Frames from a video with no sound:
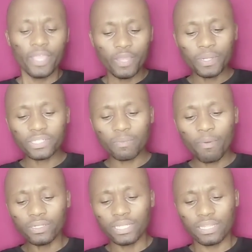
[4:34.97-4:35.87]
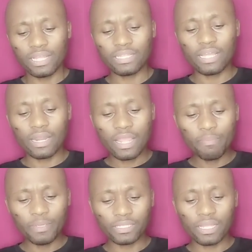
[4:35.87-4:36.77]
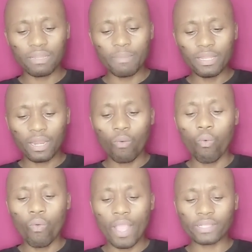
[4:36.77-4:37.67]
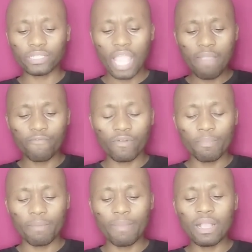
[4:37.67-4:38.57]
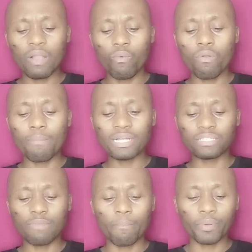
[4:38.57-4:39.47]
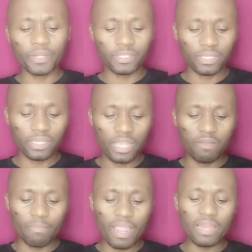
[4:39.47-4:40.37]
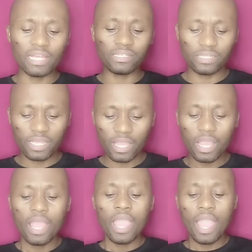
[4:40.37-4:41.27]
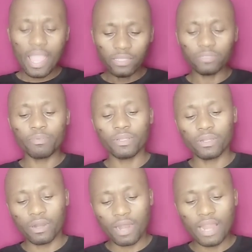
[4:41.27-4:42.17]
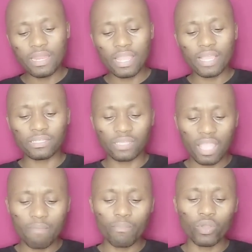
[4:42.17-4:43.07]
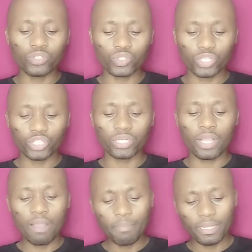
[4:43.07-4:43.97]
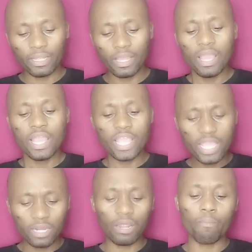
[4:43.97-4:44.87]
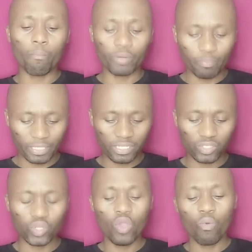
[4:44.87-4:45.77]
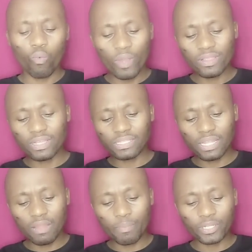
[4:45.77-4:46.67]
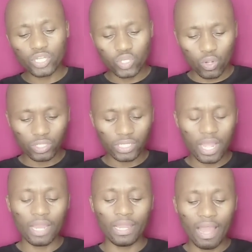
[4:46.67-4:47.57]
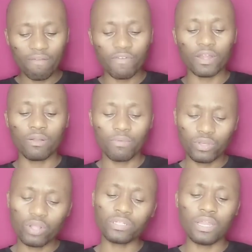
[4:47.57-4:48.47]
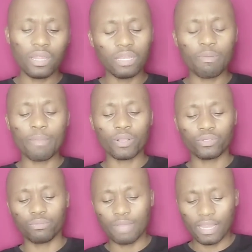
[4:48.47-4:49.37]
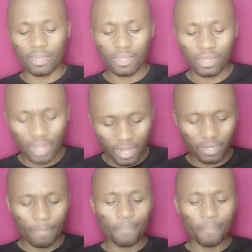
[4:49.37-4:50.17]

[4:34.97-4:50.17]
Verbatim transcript: It was reported that the rapist and the murderer who escaped from the Mangaung maximum prison in May last year has been running a scam construction company, Iram Properties, with celebrity doctor Lover, Dr. Nandipha Magudumana right?